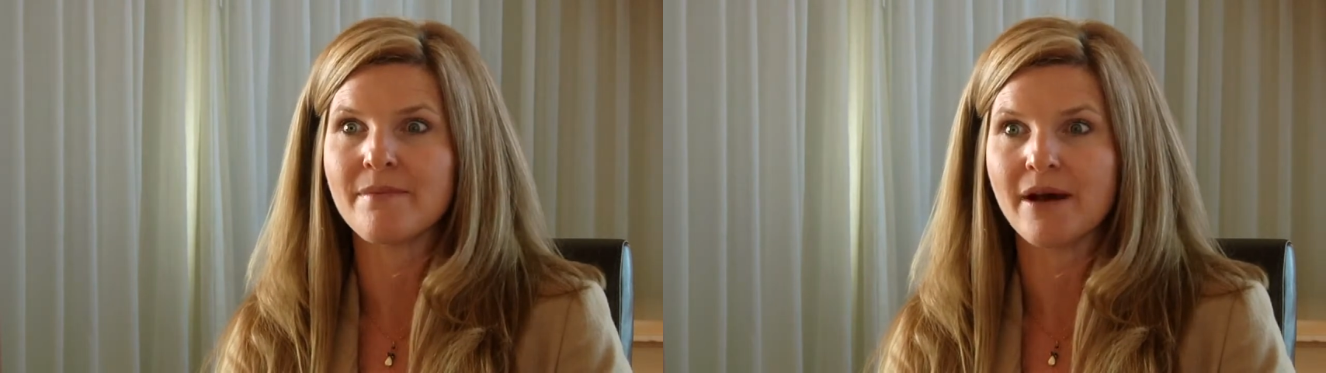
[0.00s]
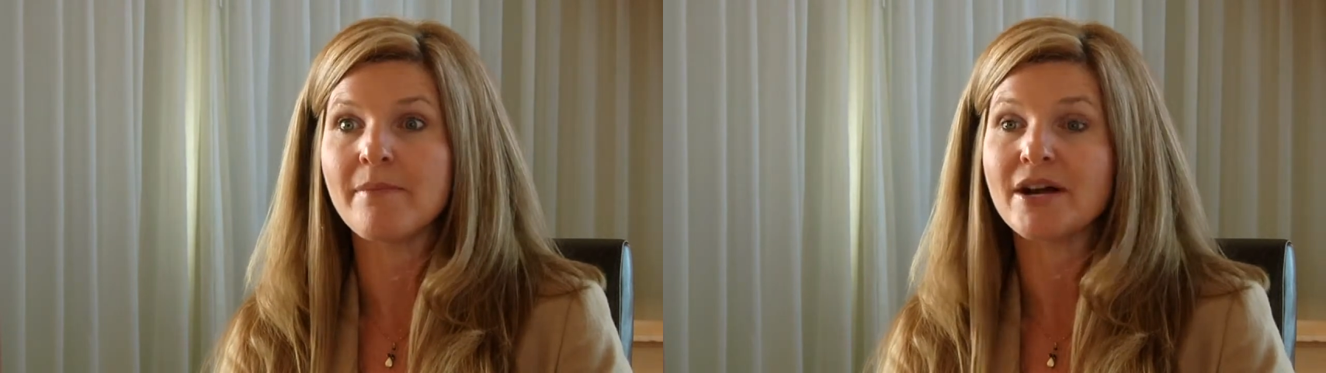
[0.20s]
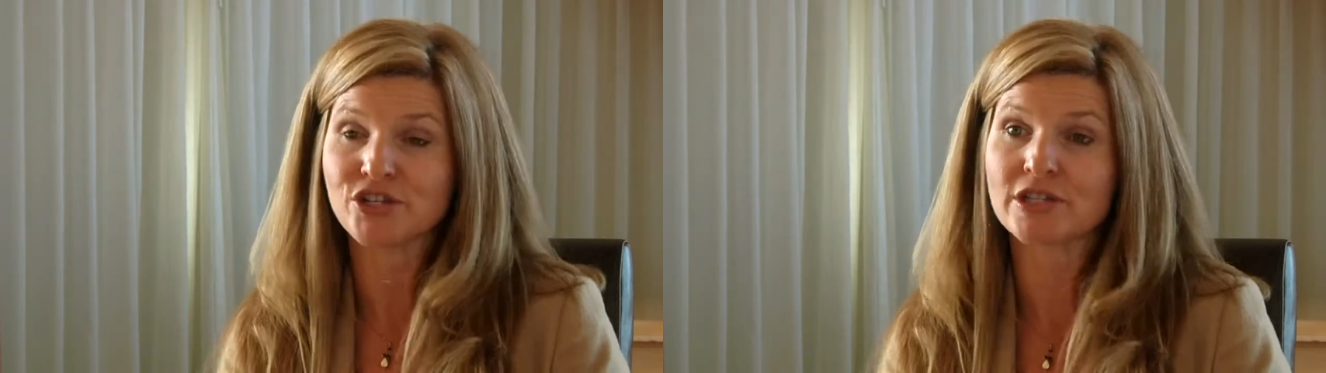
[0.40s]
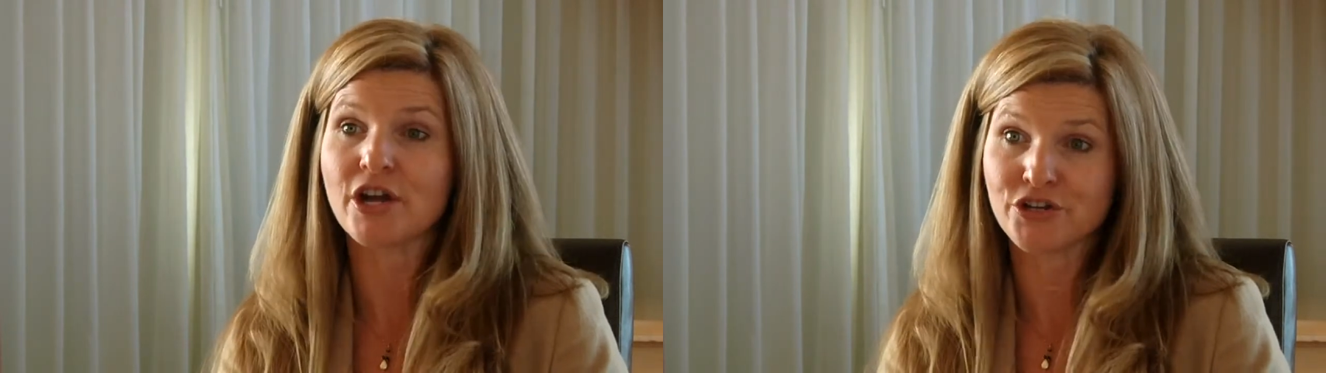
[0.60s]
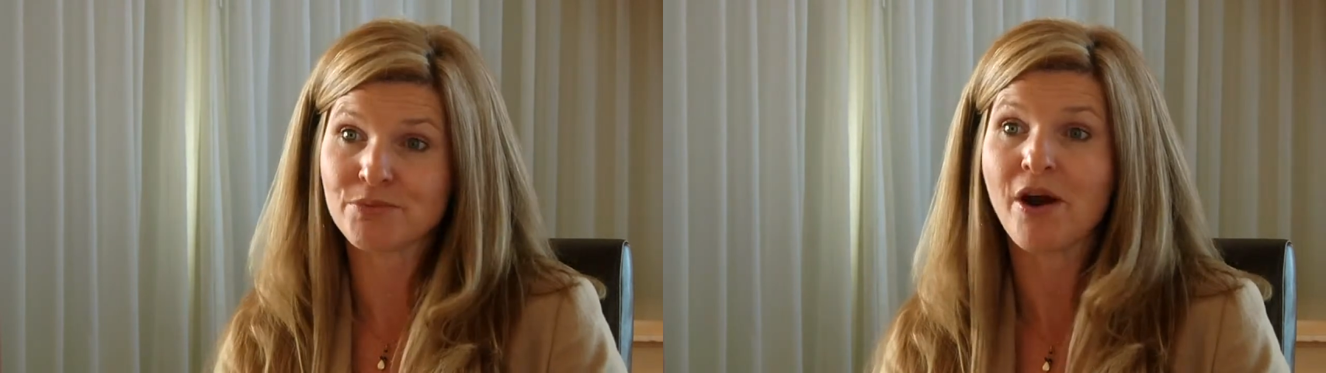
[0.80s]
much a
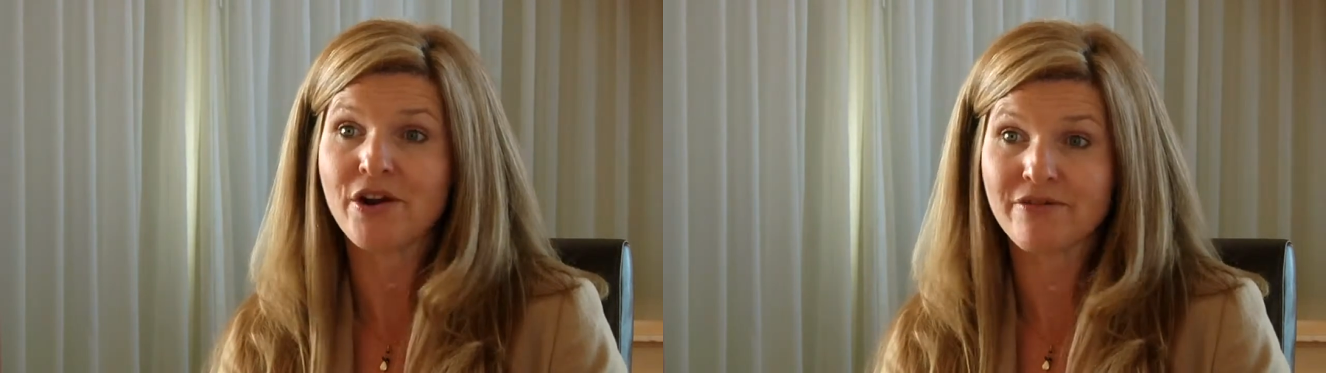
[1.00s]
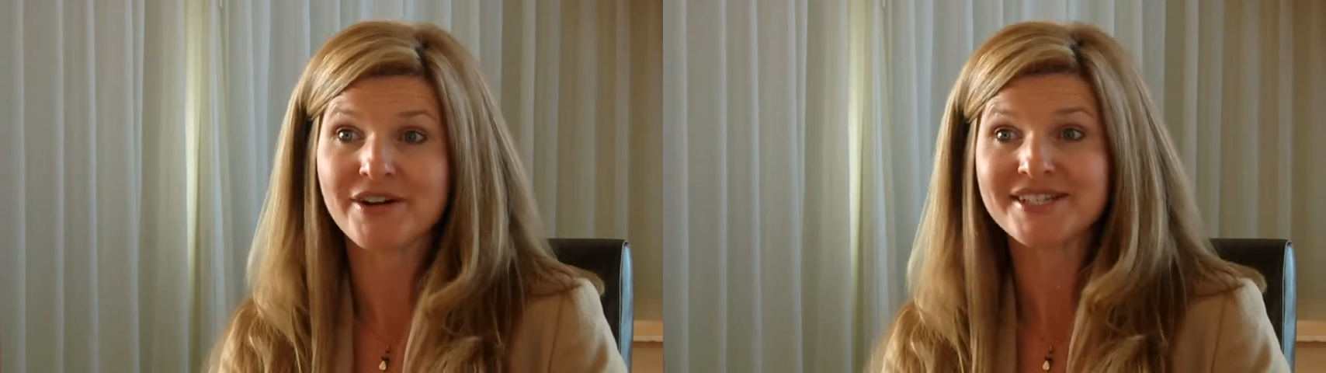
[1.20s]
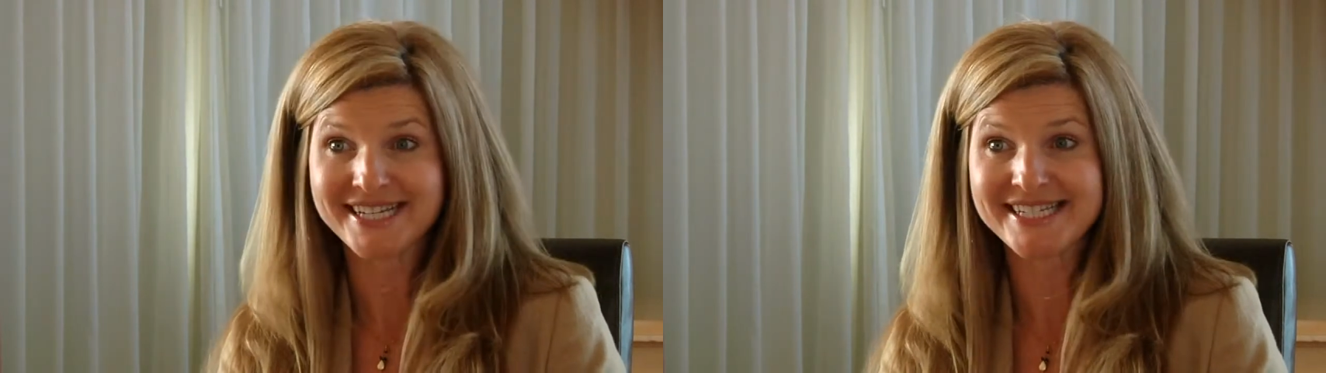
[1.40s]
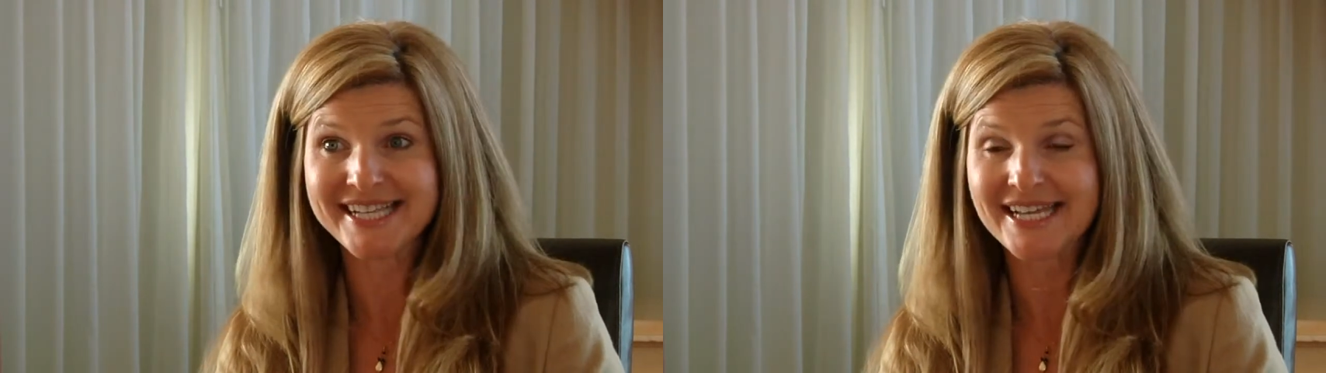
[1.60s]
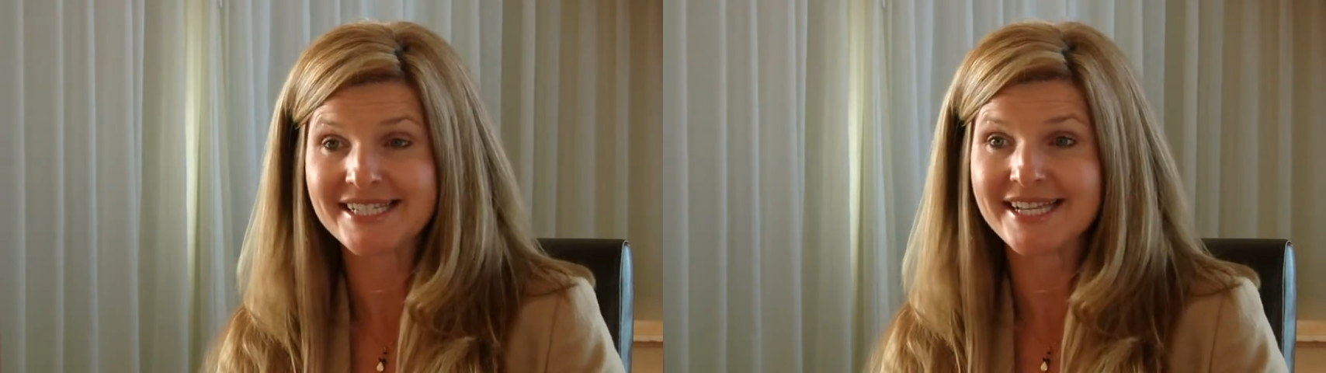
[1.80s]
large part of our
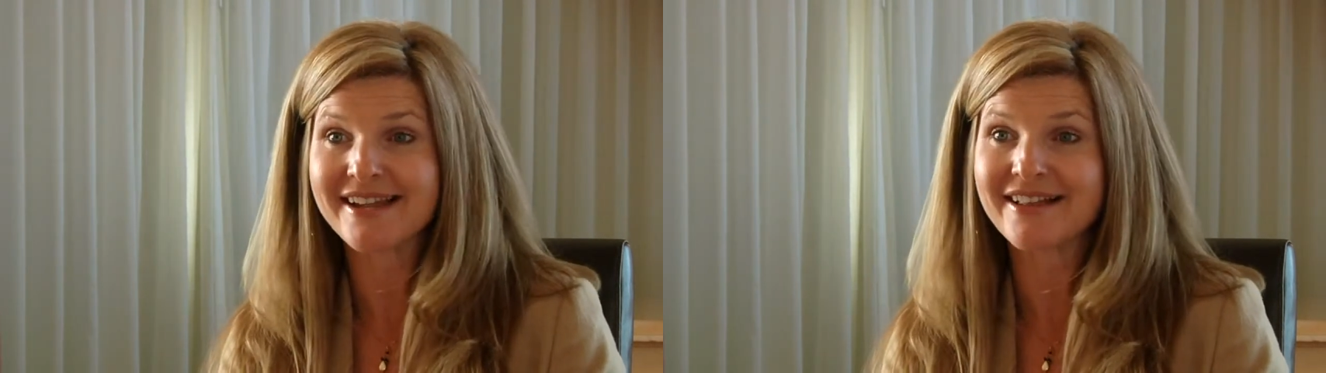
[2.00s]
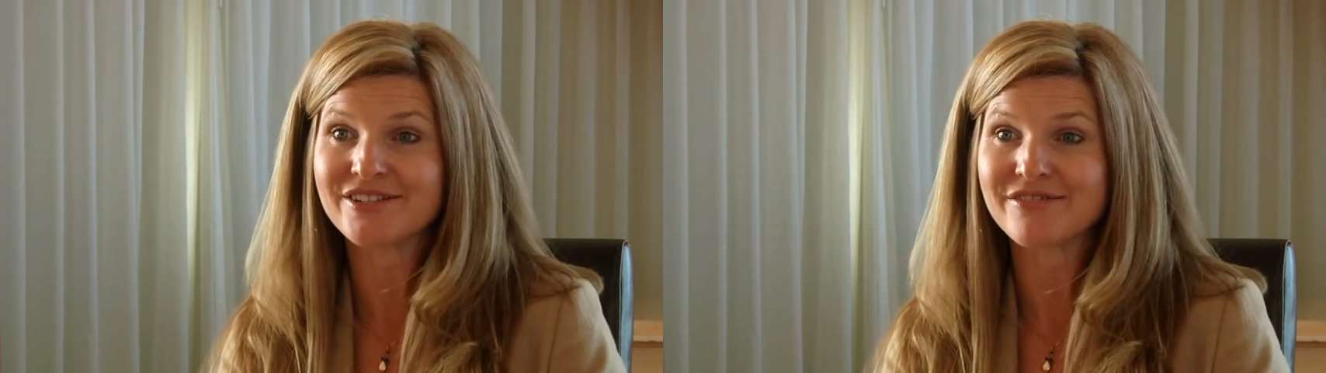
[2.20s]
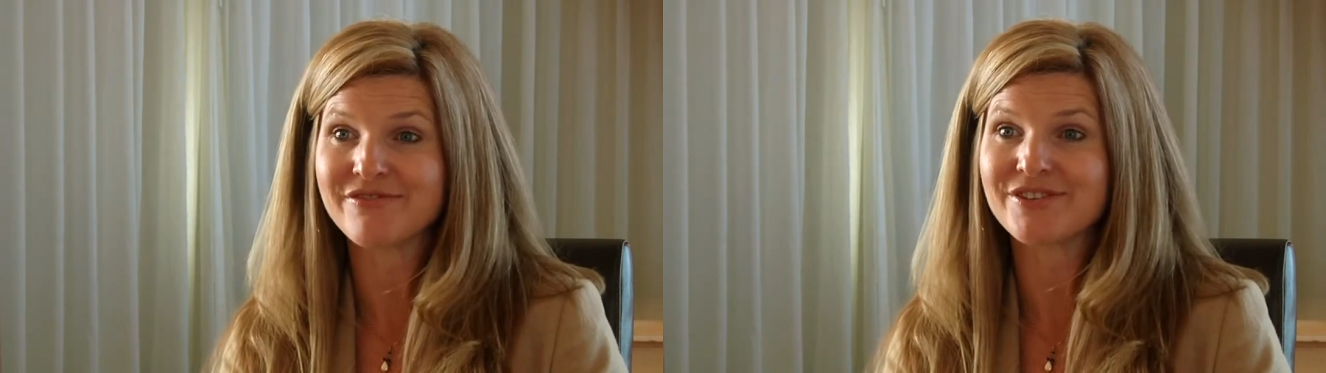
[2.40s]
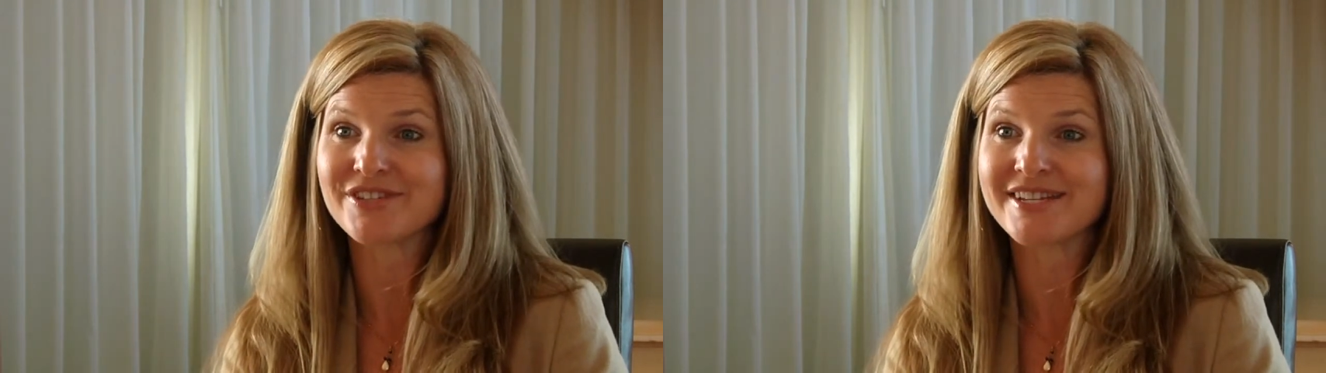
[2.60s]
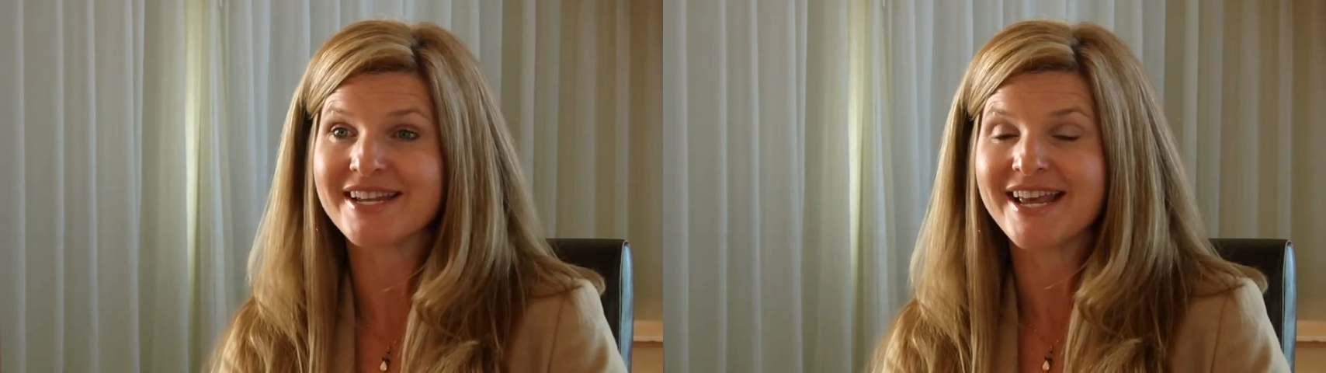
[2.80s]
success at Knowledge
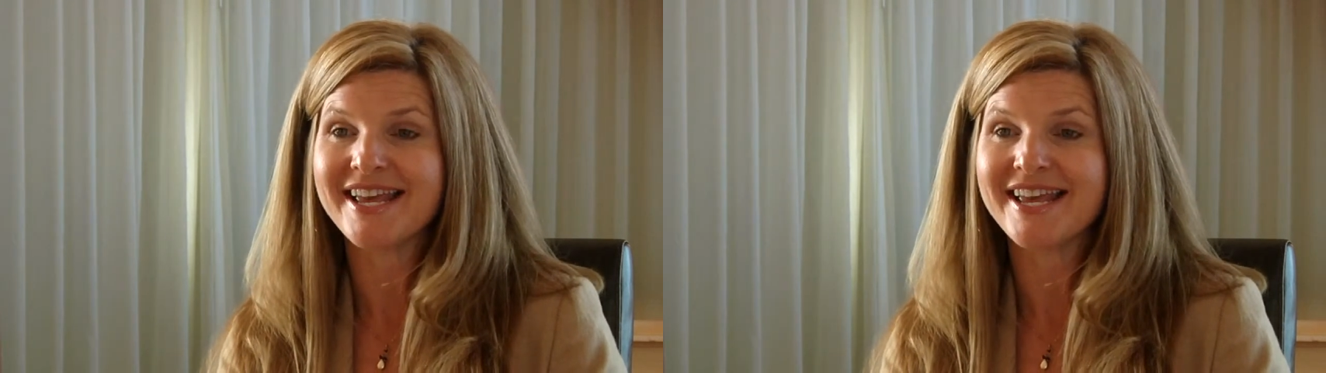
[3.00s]
Infusion,